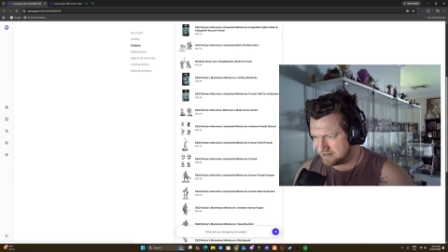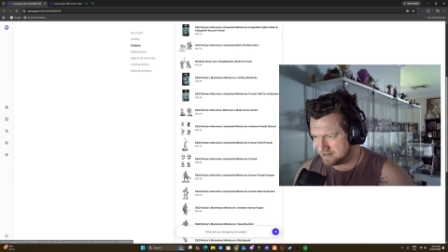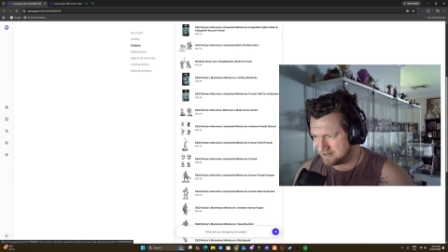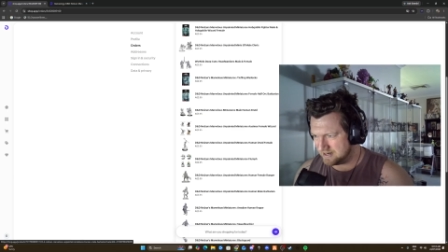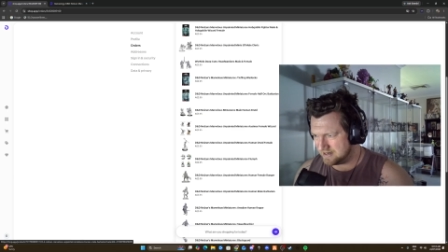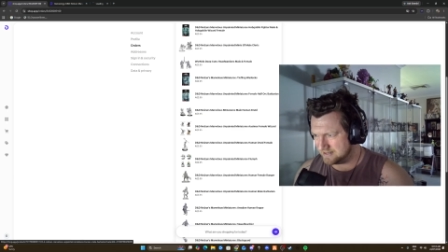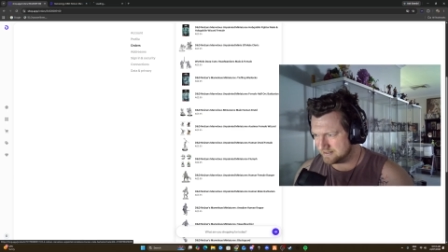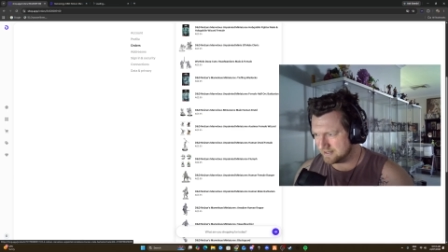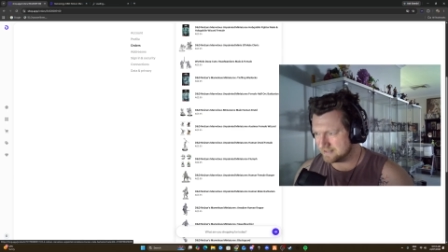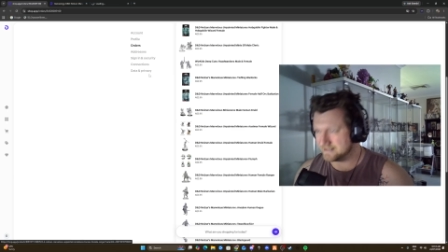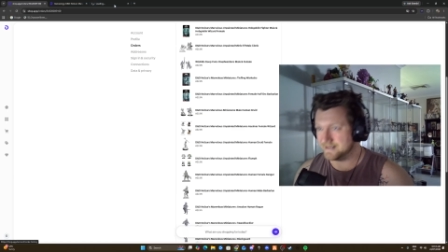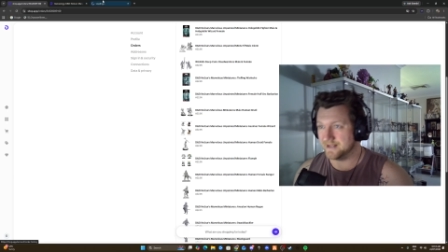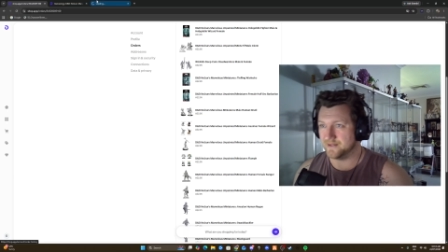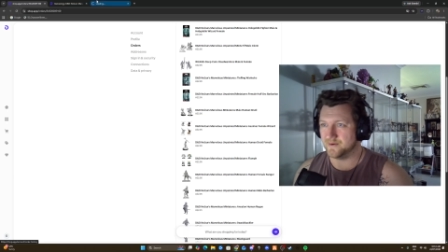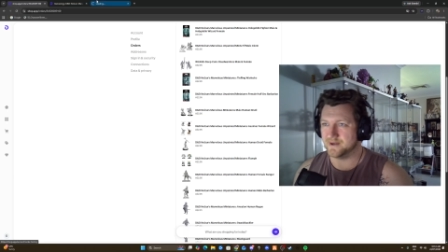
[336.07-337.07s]
And that's
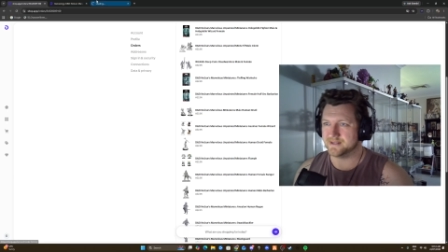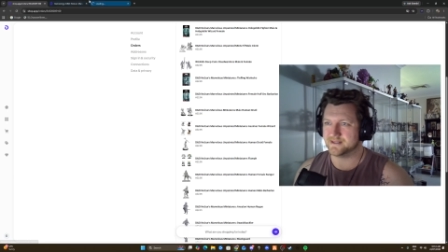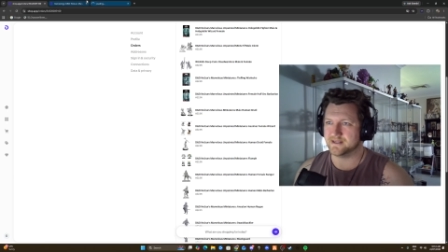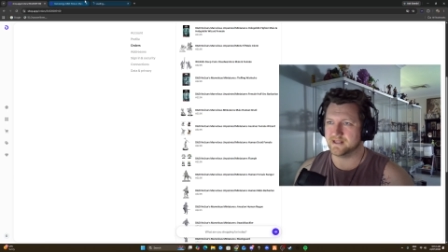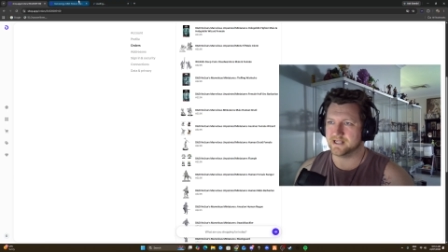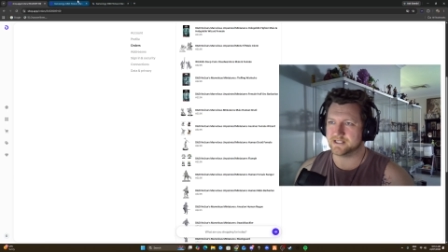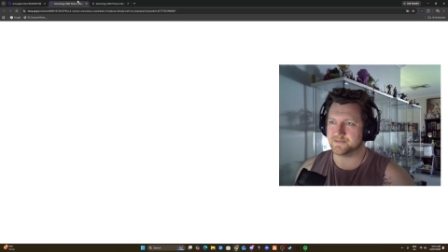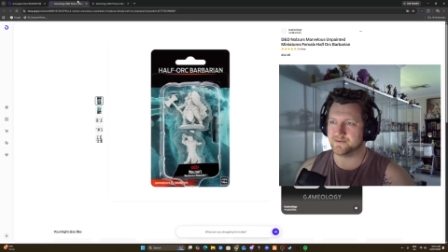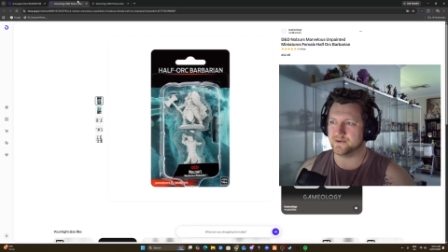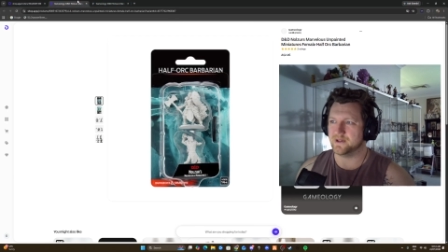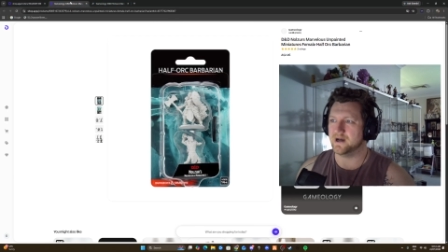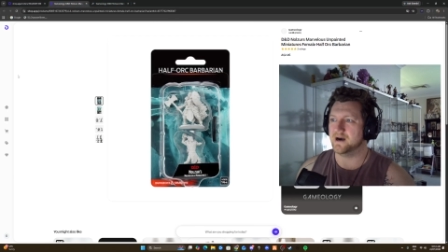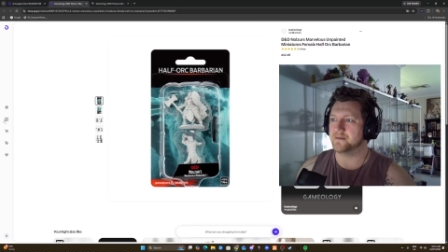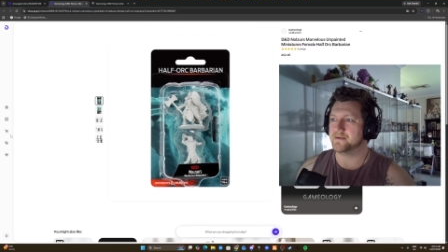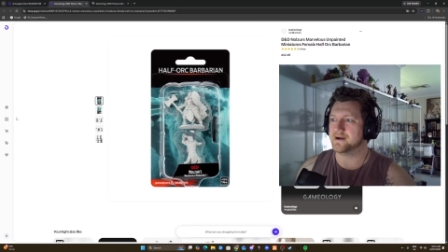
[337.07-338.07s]
the other one. So let's pull
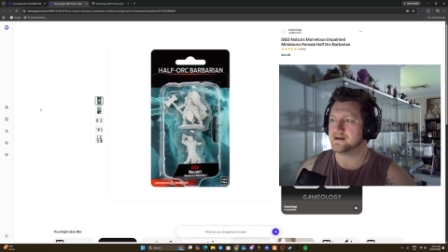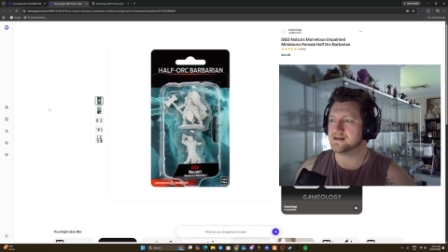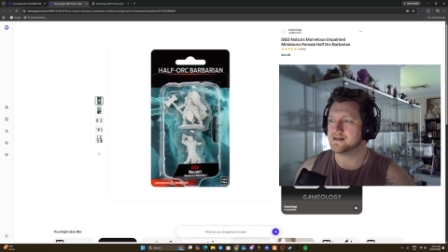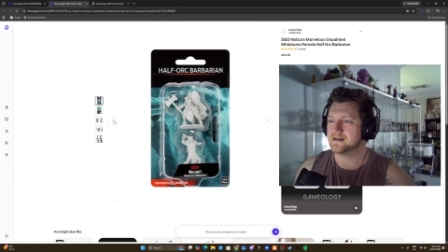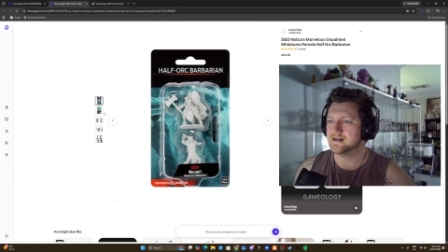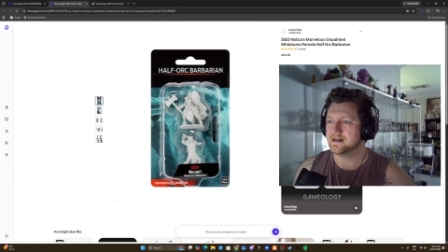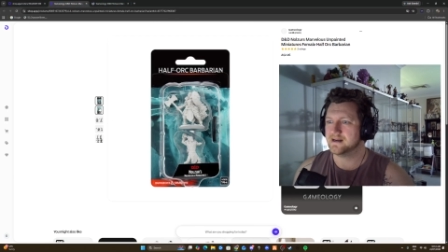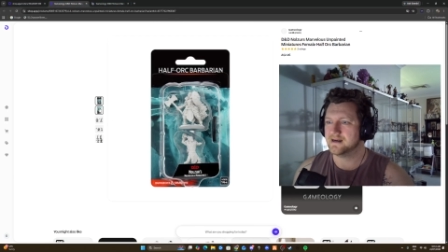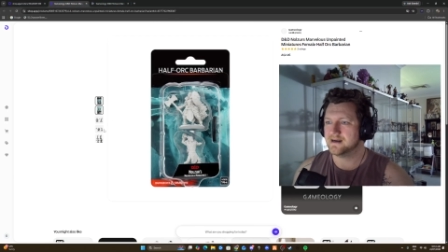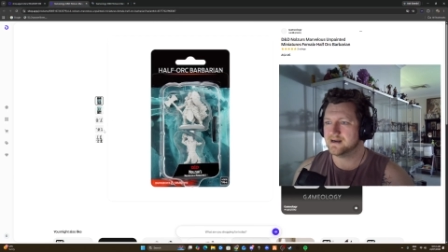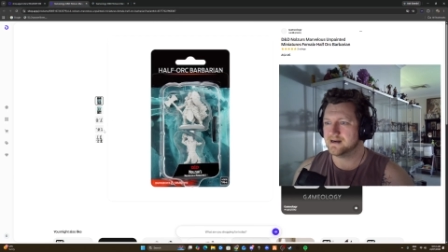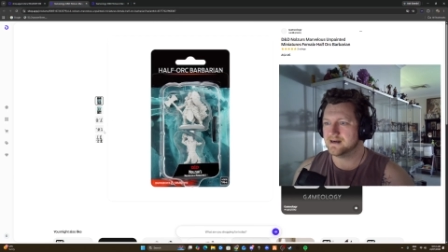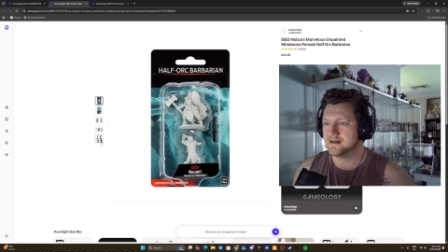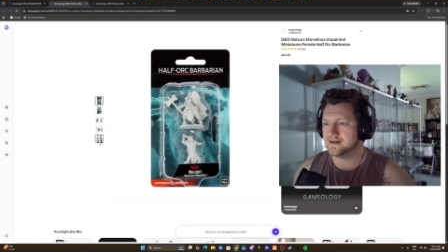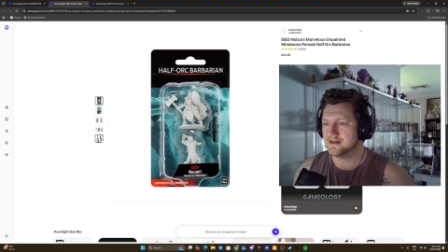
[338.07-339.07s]
up.
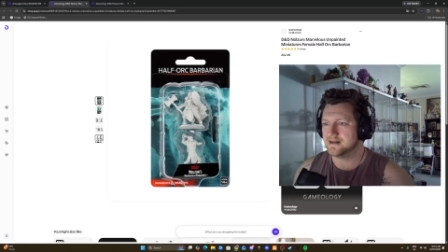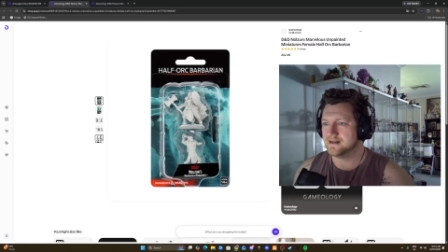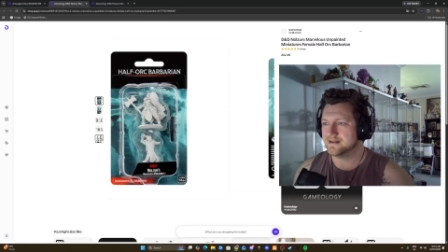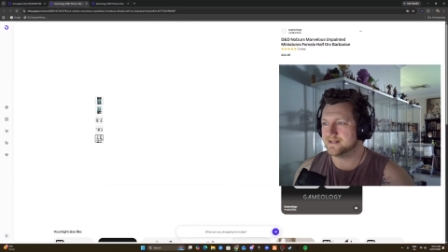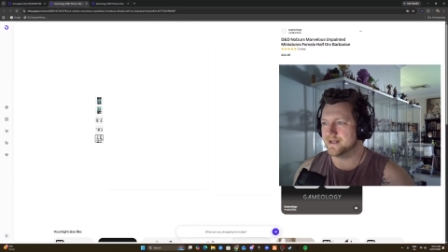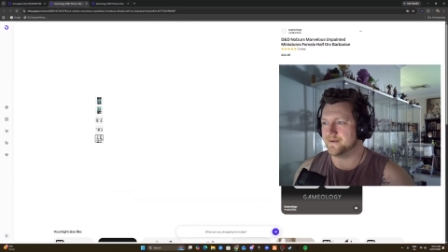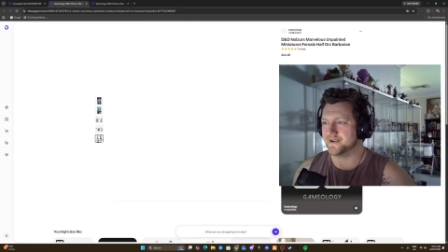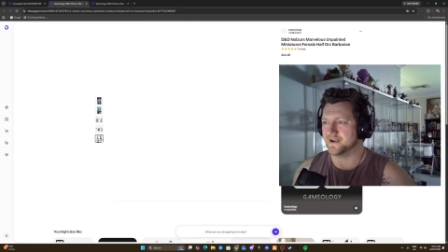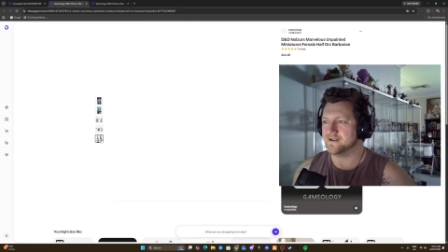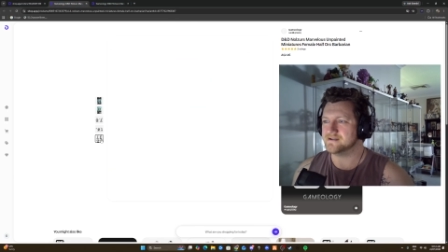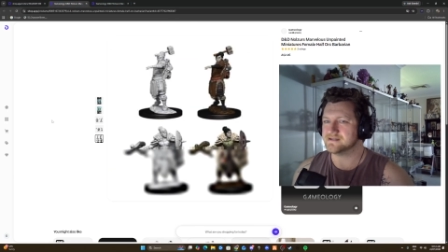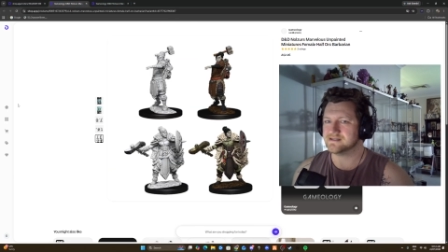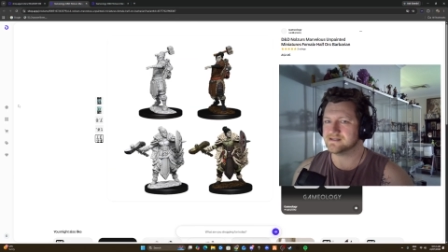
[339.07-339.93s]
There we go.